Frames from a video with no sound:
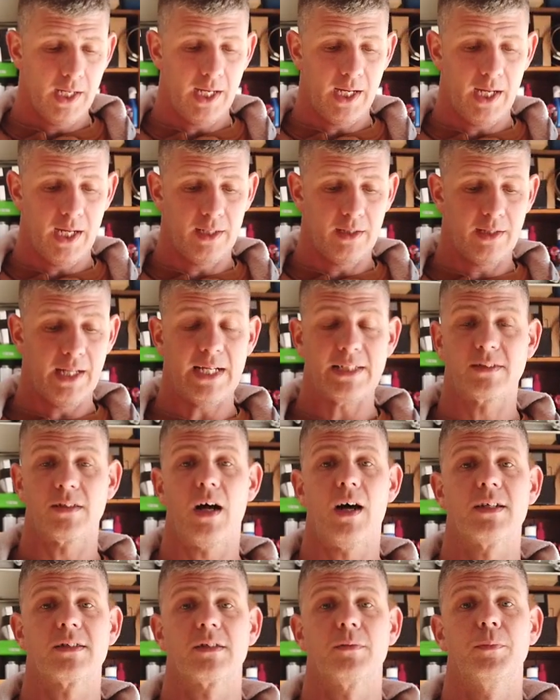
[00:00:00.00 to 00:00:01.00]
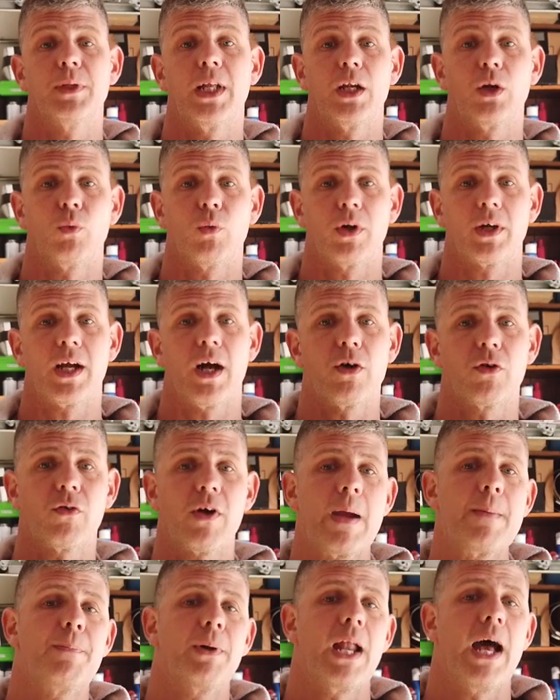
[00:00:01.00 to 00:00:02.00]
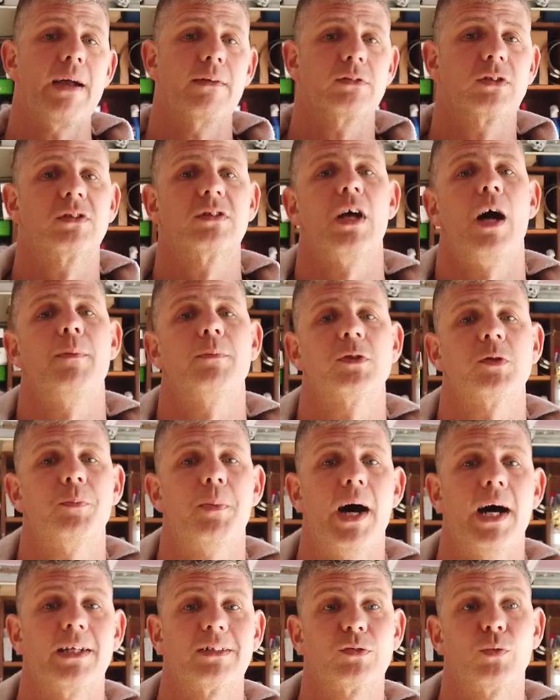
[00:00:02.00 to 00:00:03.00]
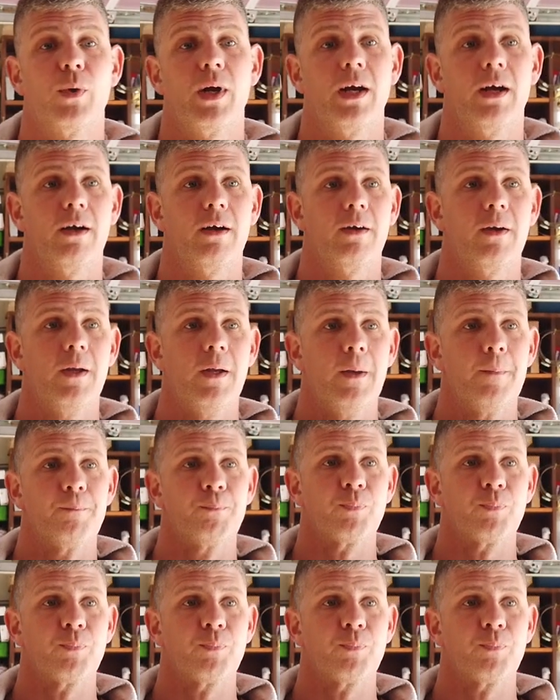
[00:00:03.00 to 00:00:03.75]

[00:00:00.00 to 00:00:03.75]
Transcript: and that's awesome that'll work out great but i have some spots where